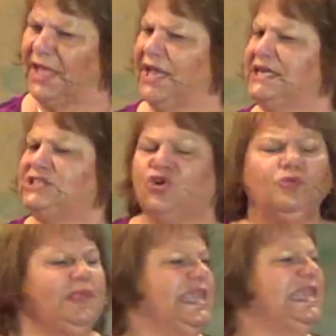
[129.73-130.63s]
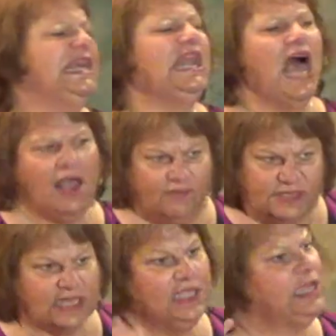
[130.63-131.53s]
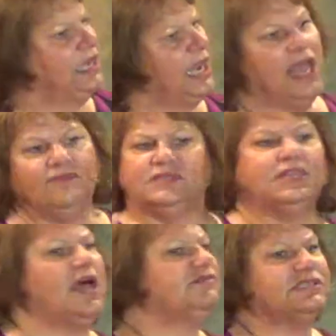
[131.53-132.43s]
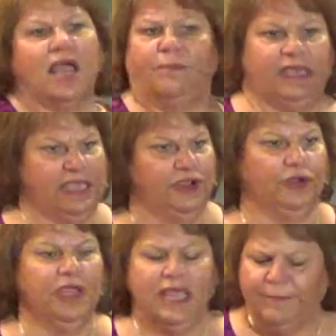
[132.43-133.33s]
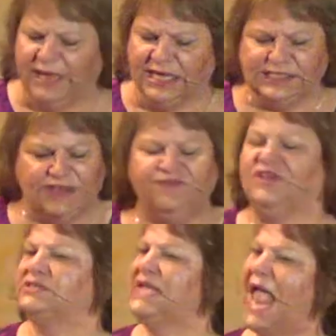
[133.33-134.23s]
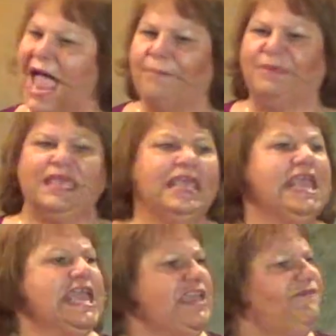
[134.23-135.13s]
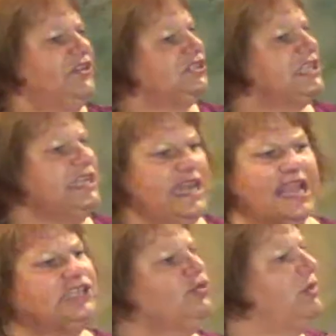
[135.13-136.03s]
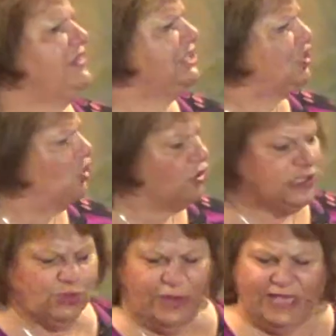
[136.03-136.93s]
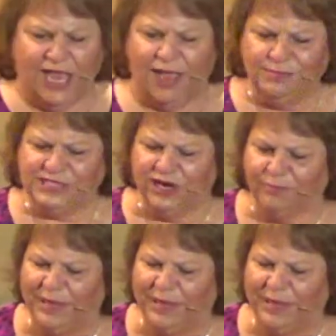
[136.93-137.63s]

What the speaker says: And he told me he loves coming here because he feels happy, he feels connected with his source when he comes here.